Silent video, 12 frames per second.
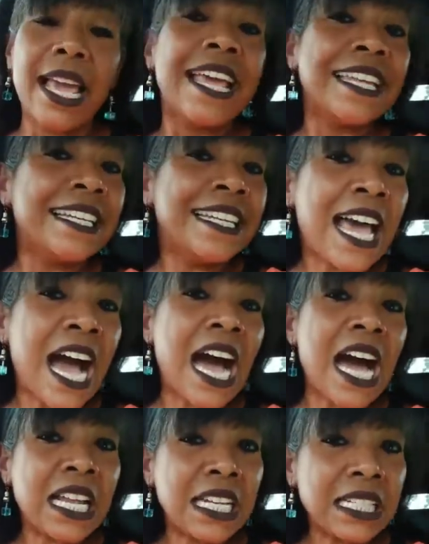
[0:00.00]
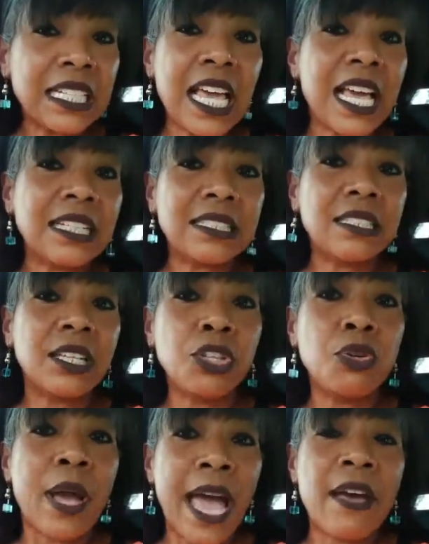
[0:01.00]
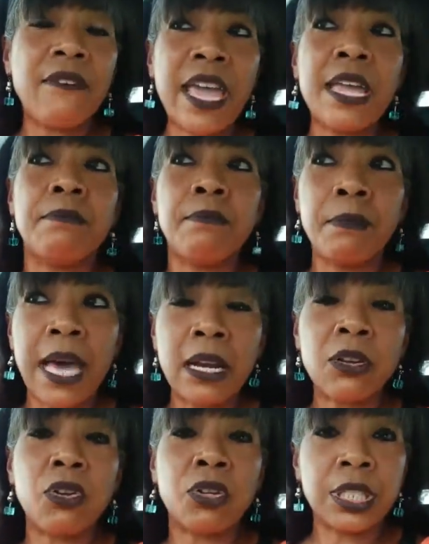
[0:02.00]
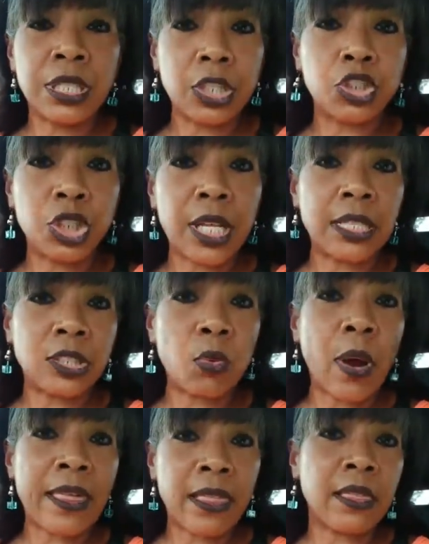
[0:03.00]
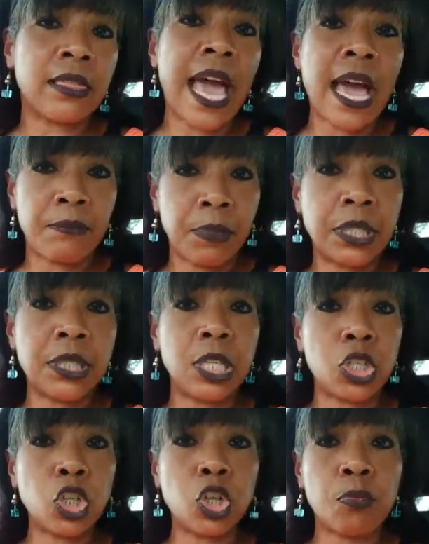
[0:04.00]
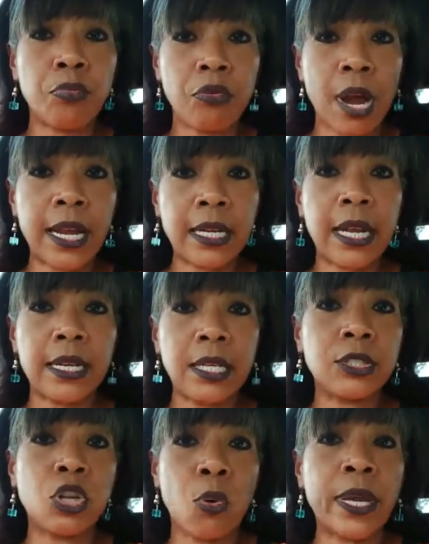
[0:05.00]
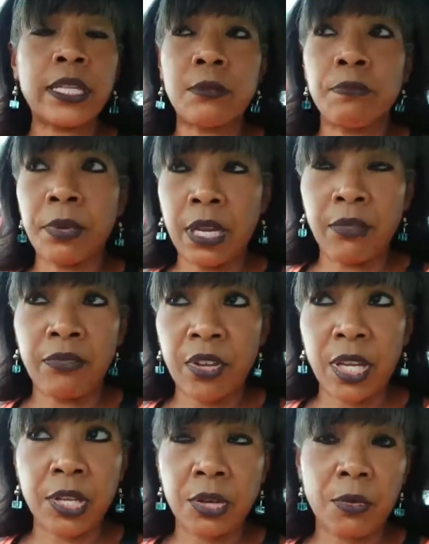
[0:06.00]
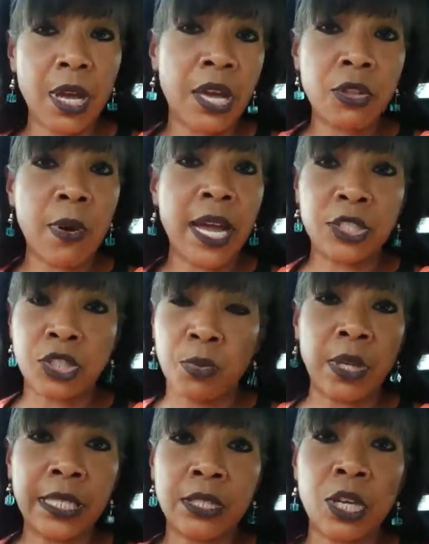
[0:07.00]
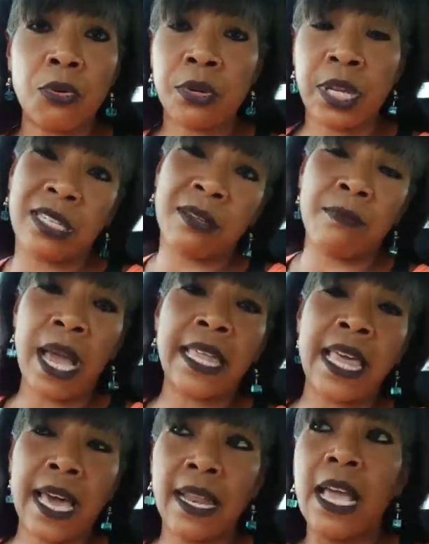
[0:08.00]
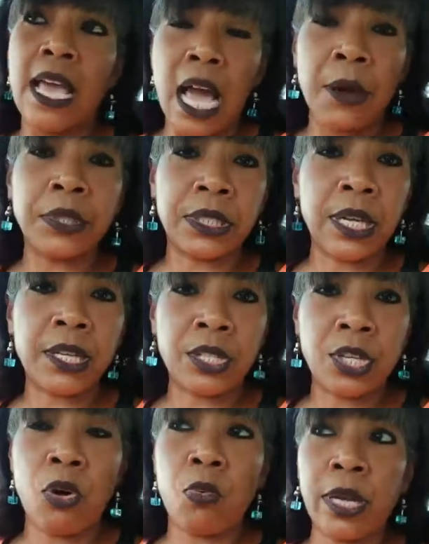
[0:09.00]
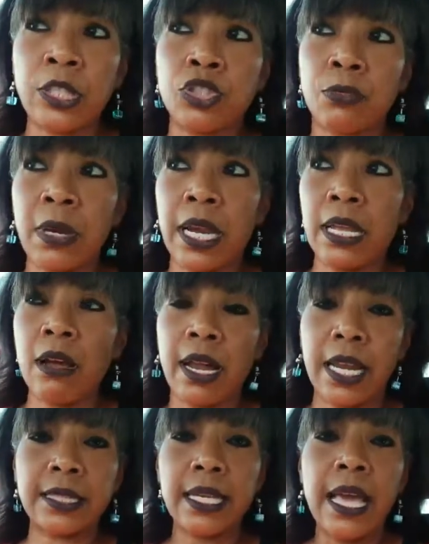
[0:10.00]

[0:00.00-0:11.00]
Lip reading: Not unless you have a medical condition as to why that particular product is going to benefit you. Otherwise, you really don't need to buy that. I would tell you, don't waste your money on it.